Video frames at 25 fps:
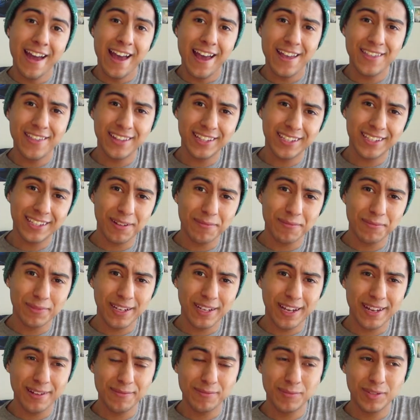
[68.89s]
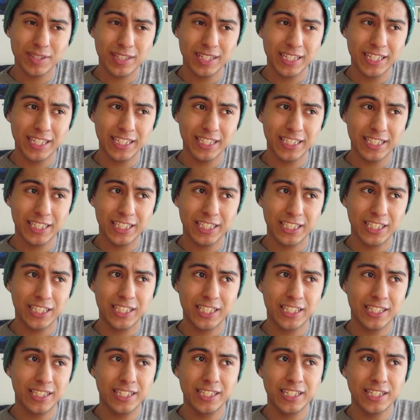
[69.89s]
And then sometimes it
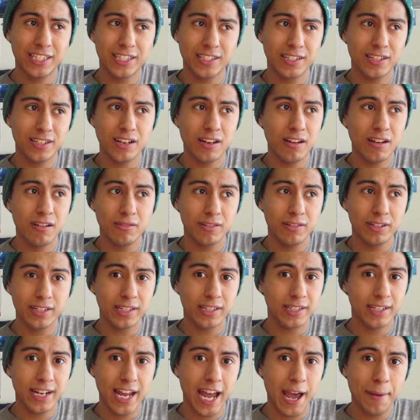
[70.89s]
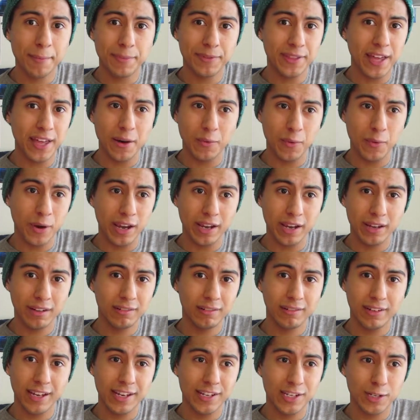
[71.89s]
doesn't happen that way.
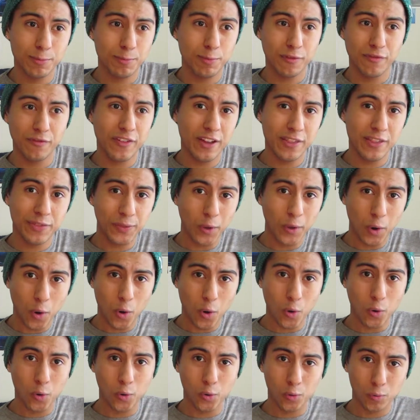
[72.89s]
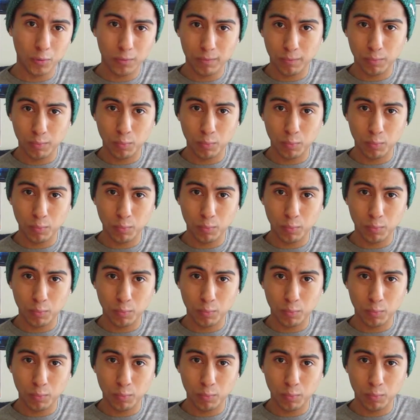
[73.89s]
And to prevent the whole